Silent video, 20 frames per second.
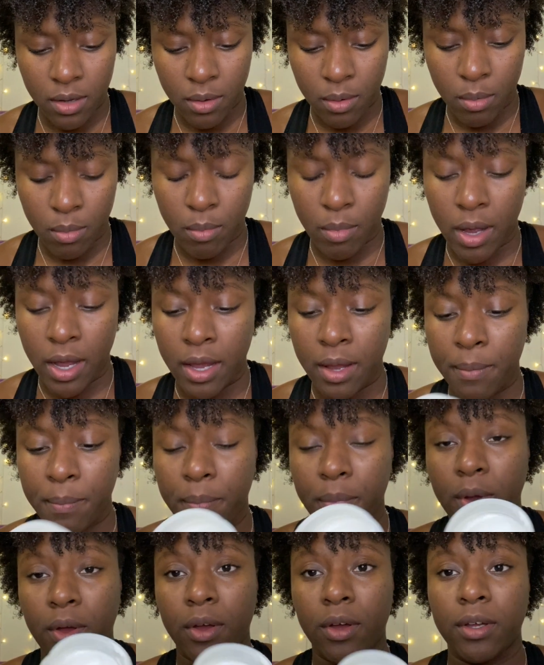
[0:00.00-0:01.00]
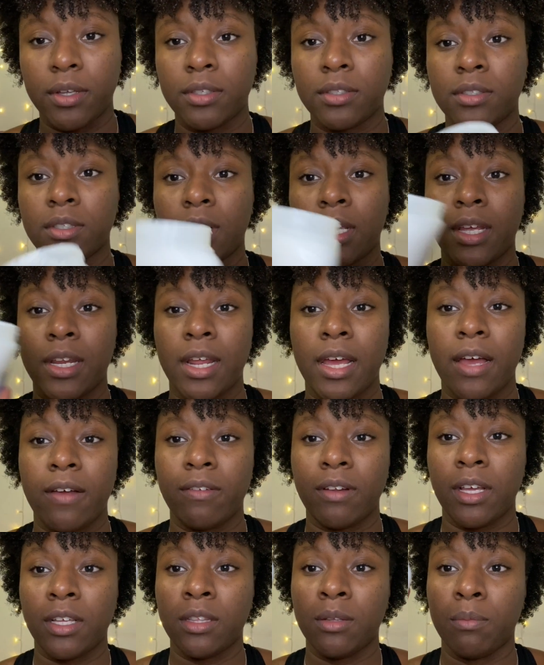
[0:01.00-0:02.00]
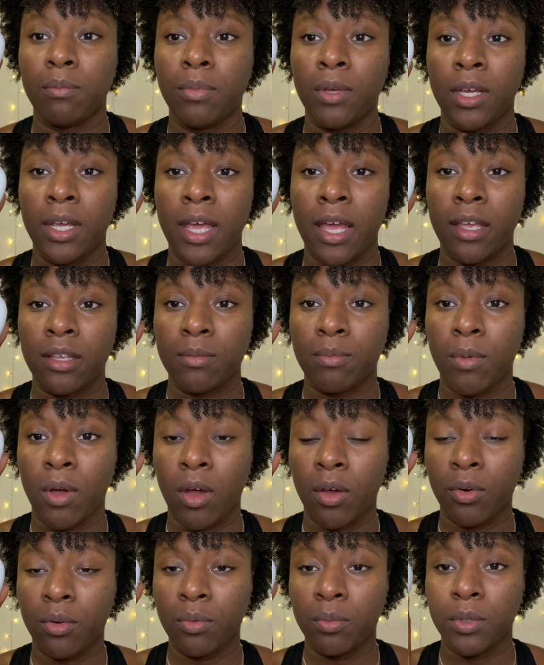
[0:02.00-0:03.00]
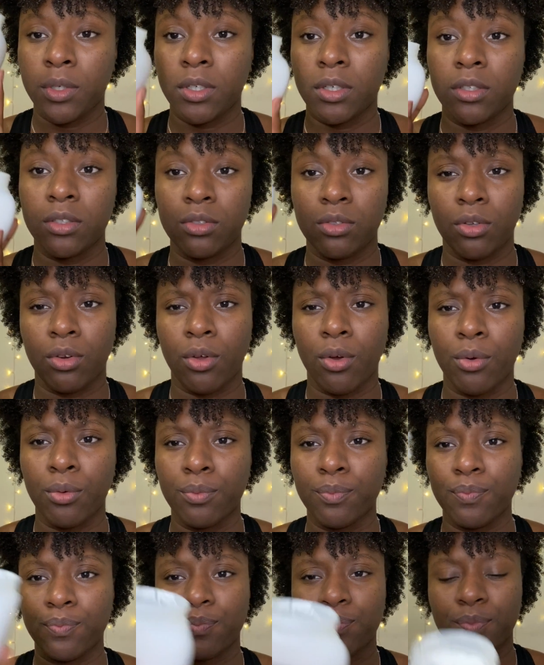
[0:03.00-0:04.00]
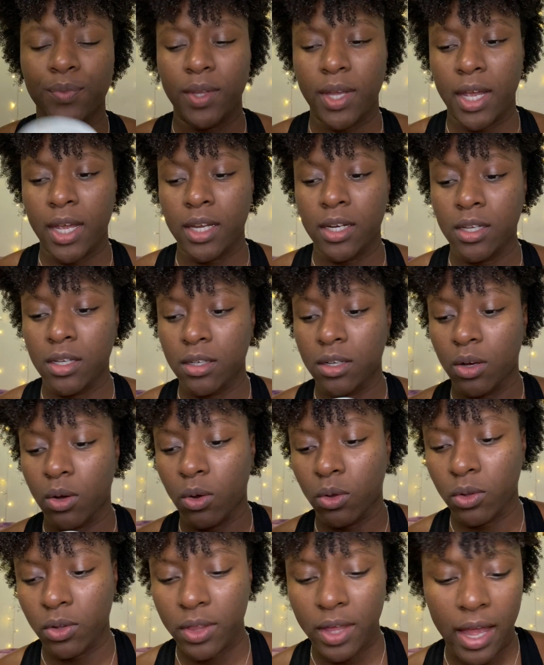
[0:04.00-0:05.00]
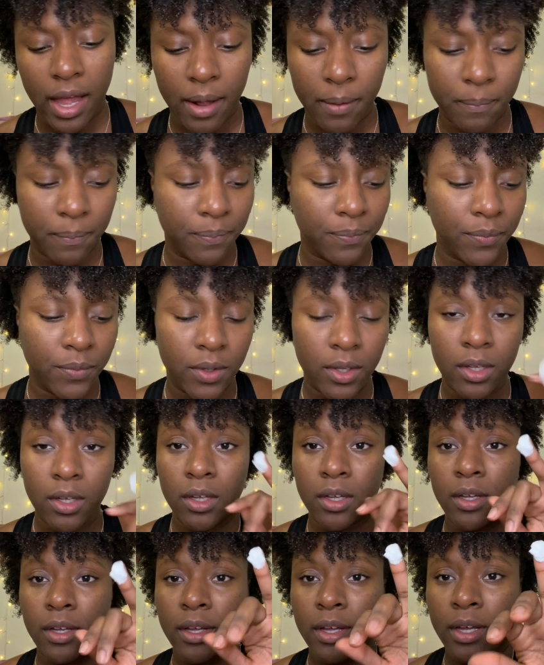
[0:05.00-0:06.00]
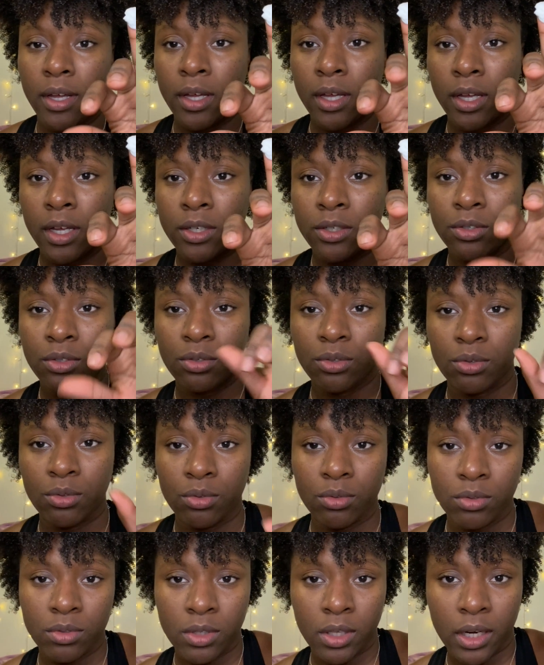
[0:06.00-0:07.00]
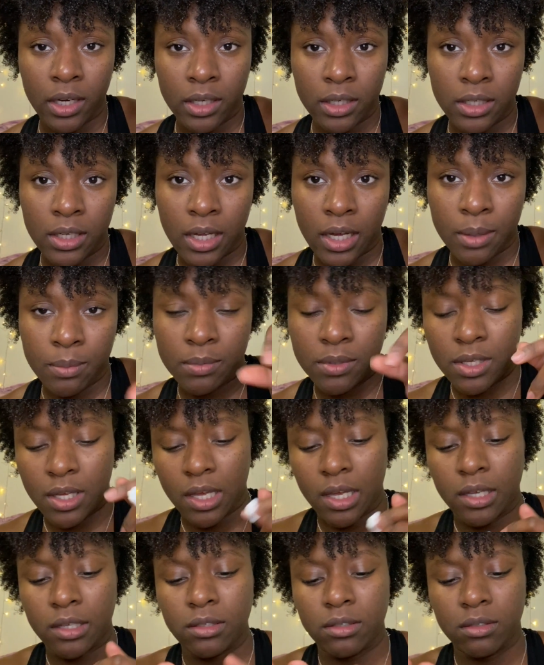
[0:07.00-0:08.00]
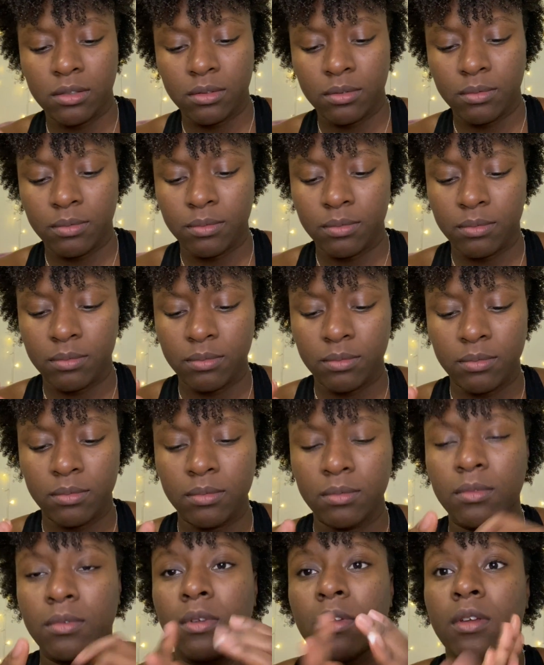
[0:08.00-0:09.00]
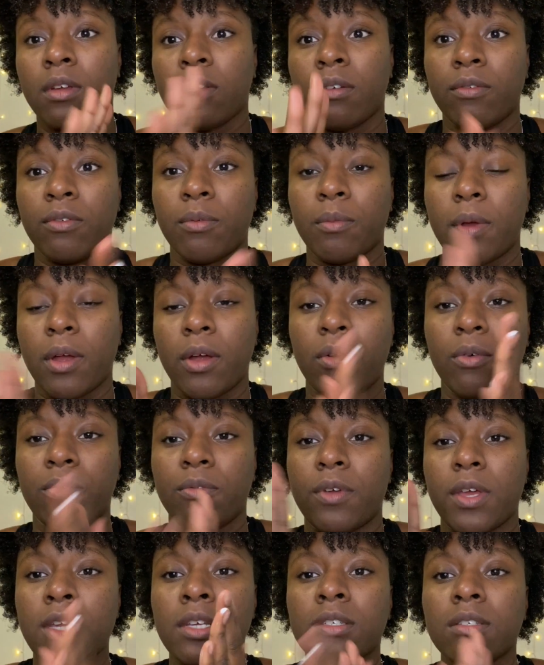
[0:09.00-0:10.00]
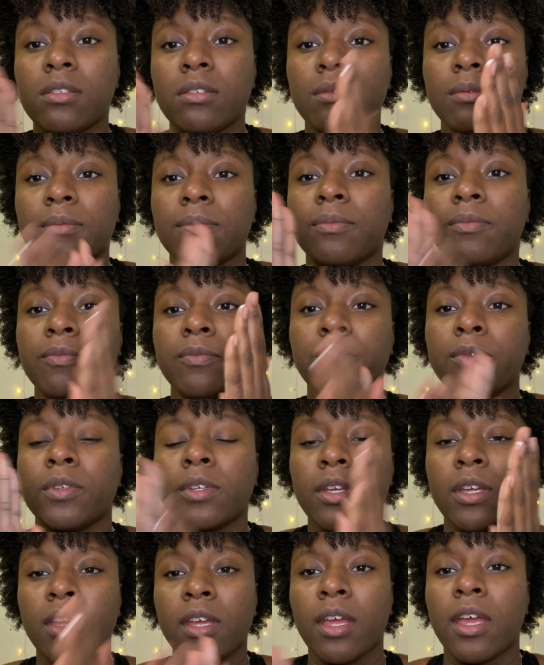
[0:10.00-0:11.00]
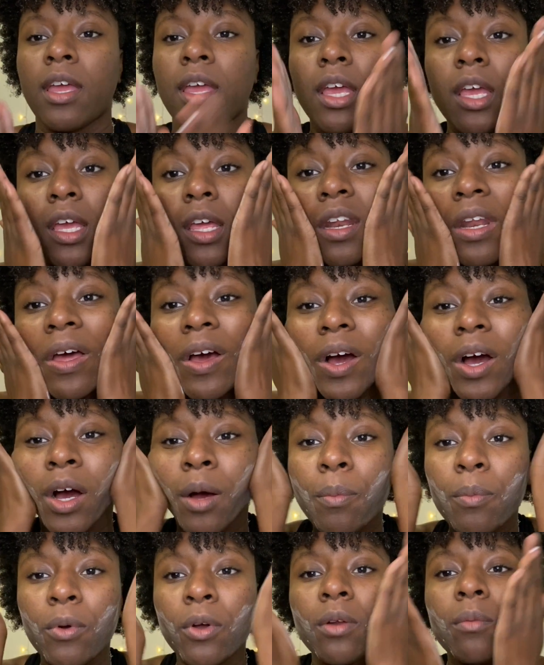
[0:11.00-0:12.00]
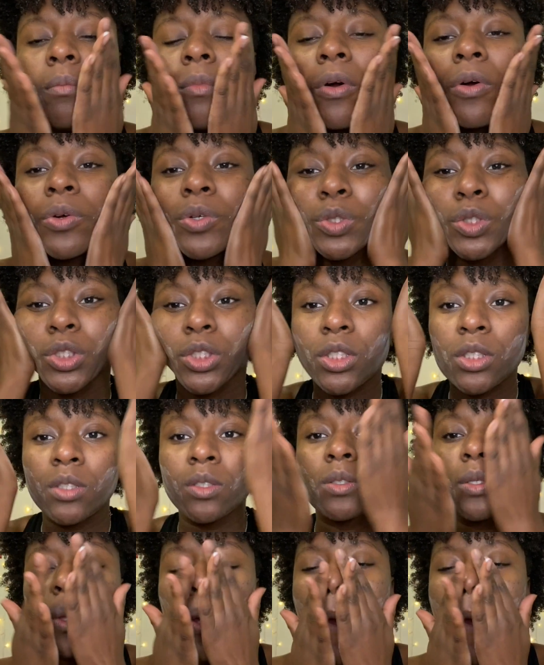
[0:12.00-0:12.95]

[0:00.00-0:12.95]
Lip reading: my Pond's, and I have like the big ass bottle because, you know, I need all of that. I just use like a dime size for my whole face. And upward motions.